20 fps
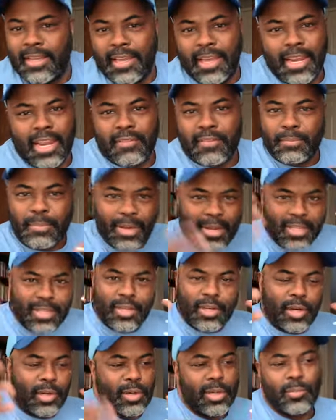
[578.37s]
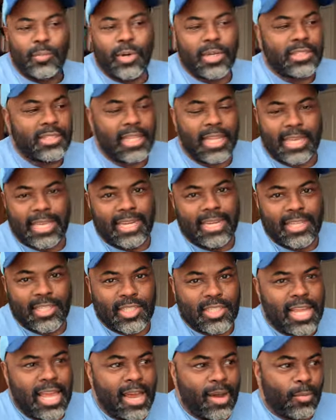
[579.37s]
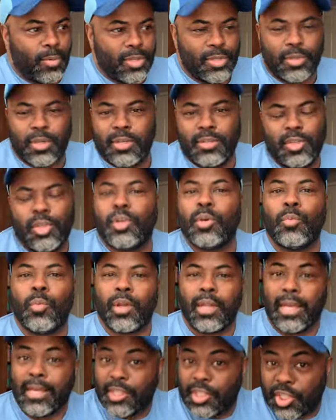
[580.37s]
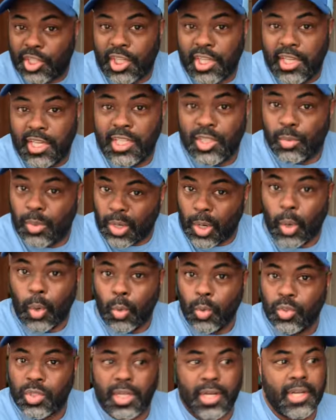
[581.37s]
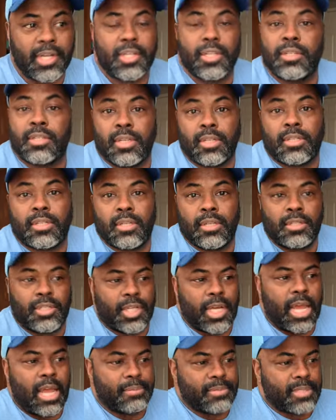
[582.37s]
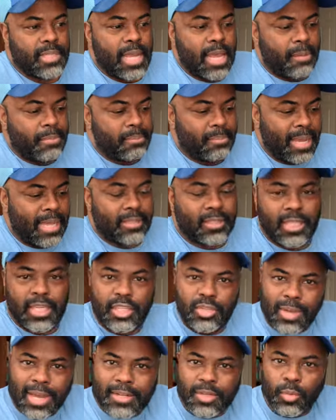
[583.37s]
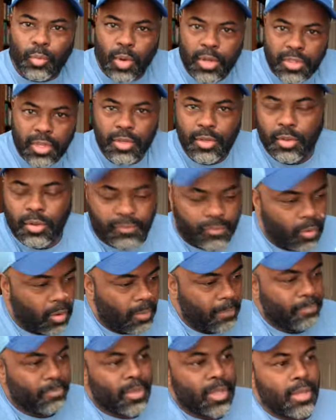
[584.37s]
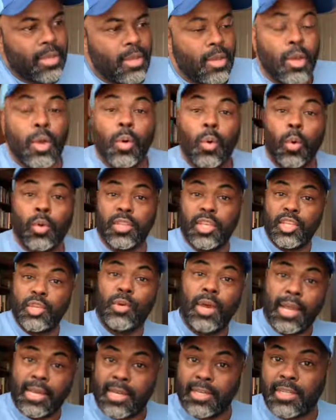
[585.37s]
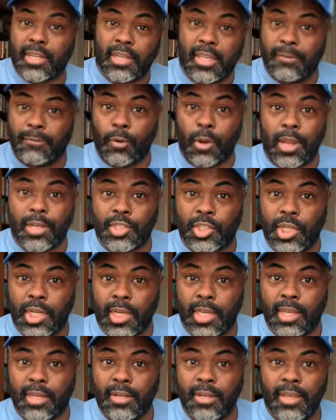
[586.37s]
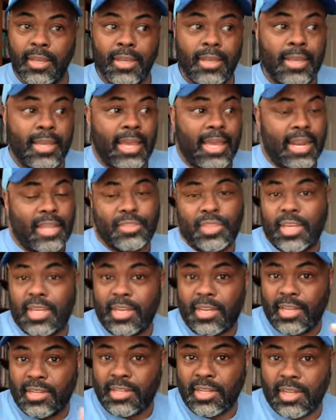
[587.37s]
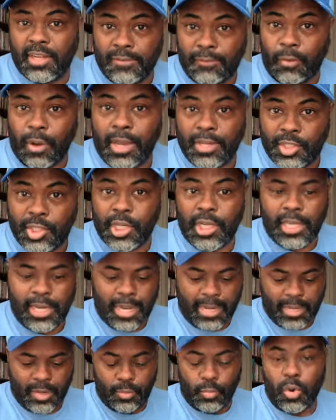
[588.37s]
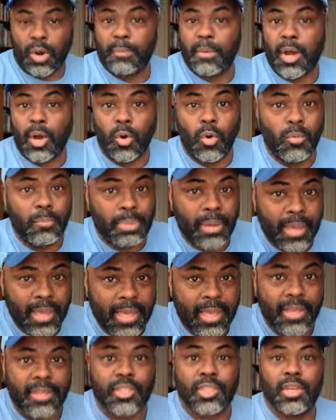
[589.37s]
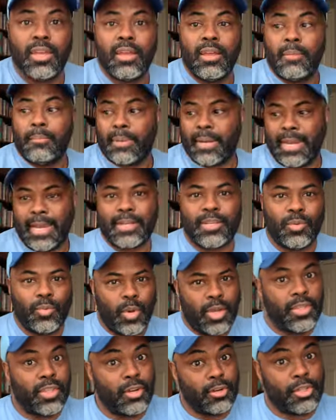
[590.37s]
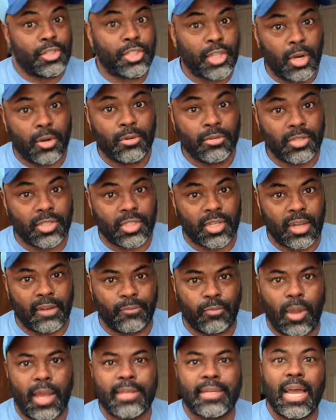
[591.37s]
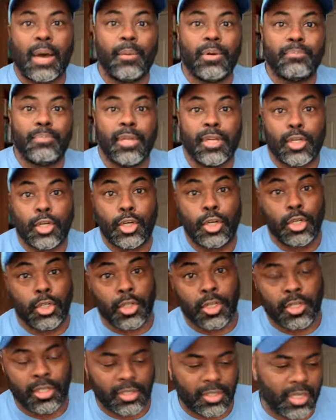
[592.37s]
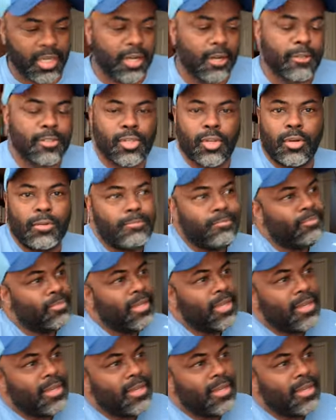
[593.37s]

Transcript: And everybody, you know, it wasn't like it is now, where you can you can wear like jeans with holes in it to, to, to jobs now. But back then, you had to wear their uniform. Or then you had Kentucky Fried Chicken, and I think at Kentucky Fried Chicken, I could wear my own pants, but I had to wear their shirt and stuff, right? And I would be a cook there. So,